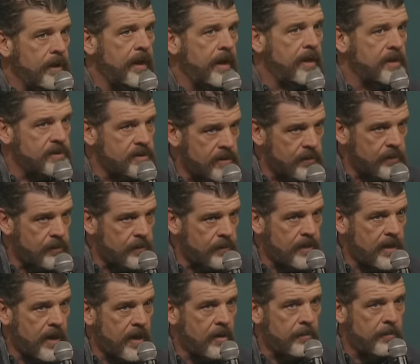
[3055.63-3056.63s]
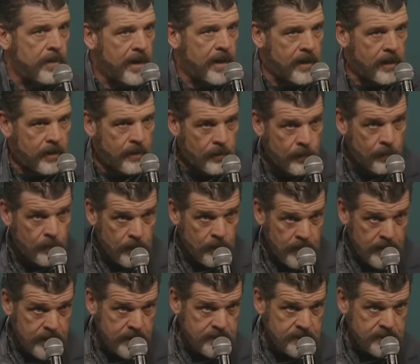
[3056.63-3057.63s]
is the Lord God Almighty who
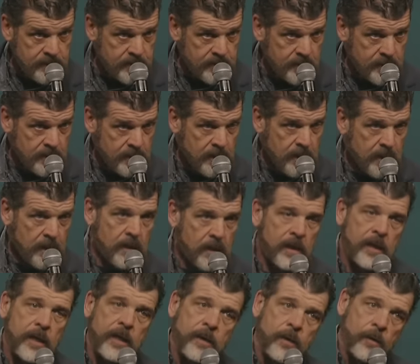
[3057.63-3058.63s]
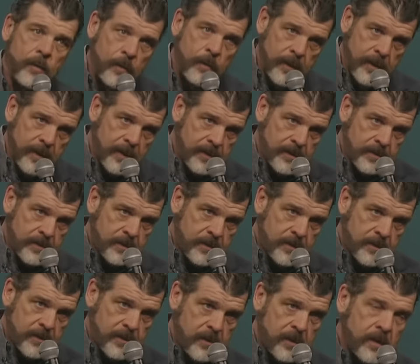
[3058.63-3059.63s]
was and who
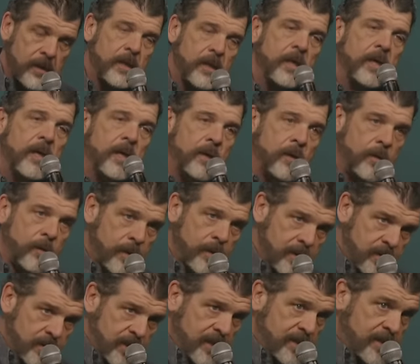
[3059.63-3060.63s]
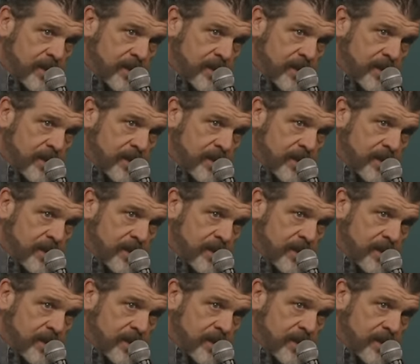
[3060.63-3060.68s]
is and who is yet to